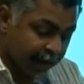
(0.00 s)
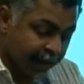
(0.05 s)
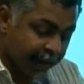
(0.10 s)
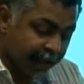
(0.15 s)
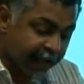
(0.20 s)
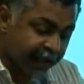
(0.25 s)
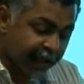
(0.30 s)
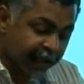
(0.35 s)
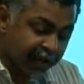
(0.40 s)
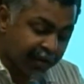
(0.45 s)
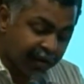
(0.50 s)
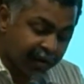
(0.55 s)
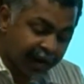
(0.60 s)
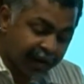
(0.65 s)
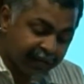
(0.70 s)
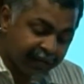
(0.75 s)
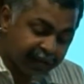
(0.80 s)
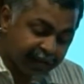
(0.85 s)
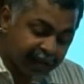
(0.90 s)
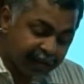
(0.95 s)
taking into
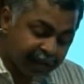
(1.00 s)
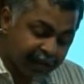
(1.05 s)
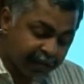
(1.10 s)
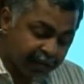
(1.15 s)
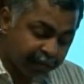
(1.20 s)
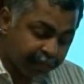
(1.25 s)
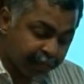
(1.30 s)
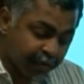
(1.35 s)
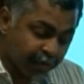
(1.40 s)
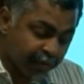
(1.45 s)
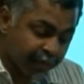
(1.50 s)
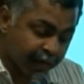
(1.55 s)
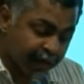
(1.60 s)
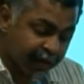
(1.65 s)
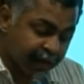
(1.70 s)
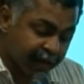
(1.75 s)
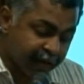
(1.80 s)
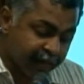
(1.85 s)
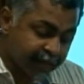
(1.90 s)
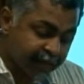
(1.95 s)
consideration of human
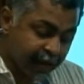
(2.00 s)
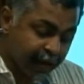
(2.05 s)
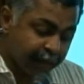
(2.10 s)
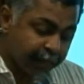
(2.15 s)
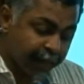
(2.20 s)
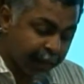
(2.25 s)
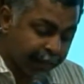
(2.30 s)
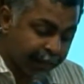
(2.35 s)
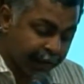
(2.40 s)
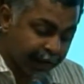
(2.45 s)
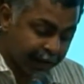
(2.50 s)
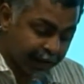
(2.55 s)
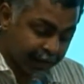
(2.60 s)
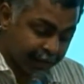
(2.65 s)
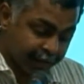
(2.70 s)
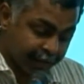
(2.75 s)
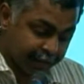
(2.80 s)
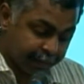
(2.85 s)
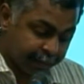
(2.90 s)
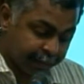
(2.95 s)
rights and public
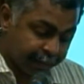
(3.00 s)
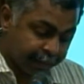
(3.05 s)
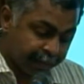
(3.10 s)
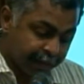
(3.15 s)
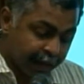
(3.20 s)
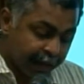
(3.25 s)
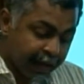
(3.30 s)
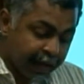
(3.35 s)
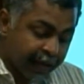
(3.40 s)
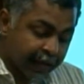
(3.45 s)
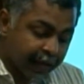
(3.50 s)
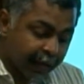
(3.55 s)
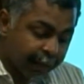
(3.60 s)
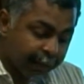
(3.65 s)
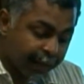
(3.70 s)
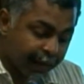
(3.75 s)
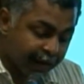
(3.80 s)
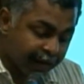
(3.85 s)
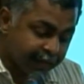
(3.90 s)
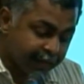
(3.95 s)
health. In the
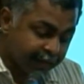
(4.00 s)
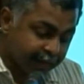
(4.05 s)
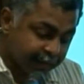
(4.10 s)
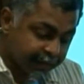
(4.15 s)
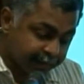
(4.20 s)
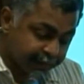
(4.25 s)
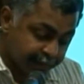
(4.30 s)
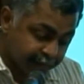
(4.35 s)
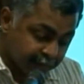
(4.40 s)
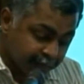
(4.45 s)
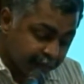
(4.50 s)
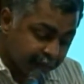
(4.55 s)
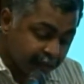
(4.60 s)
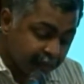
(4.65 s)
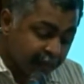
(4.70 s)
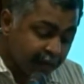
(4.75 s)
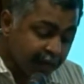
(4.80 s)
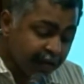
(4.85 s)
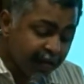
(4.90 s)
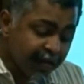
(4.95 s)
past
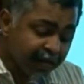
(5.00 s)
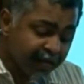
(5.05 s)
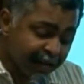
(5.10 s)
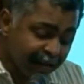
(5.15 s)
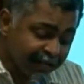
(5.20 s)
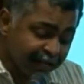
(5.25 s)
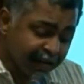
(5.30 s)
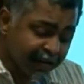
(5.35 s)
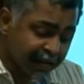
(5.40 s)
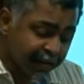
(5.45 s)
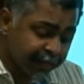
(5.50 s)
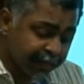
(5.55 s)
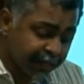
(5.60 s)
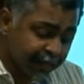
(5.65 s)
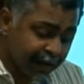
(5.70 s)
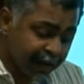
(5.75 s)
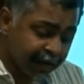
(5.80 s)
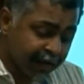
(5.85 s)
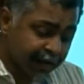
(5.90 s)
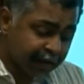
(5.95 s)
such attempts
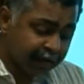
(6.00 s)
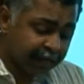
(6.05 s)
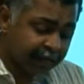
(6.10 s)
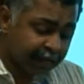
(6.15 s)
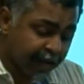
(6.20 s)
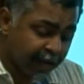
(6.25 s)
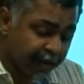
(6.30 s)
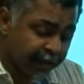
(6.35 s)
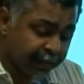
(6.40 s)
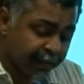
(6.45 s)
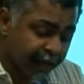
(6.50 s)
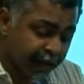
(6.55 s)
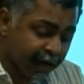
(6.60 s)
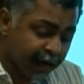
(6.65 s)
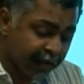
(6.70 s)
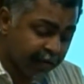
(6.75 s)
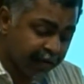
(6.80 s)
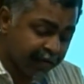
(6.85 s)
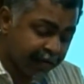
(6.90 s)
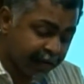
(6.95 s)
like CIPR
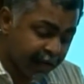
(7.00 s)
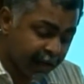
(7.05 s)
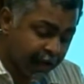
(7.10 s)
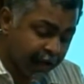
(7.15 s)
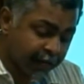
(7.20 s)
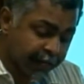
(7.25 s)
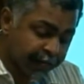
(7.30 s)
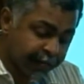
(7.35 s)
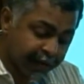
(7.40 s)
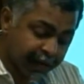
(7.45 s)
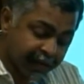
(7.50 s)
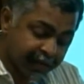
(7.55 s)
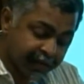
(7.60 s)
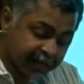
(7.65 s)
or CIPH